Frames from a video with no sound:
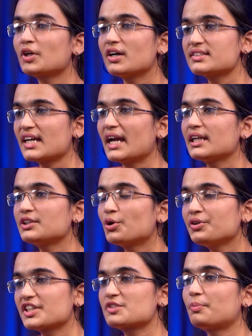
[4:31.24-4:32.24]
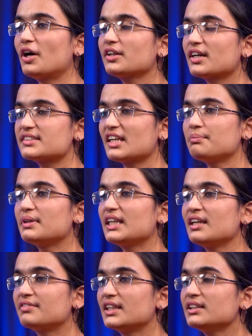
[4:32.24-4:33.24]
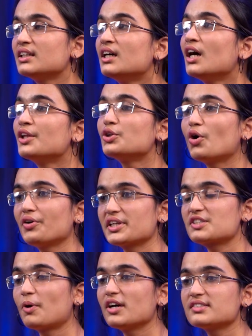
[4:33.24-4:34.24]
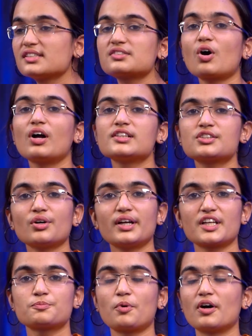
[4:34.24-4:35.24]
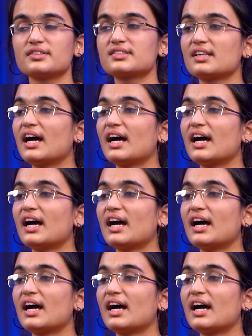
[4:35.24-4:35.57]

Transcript: because I don't respond because I believe in no response is also a response,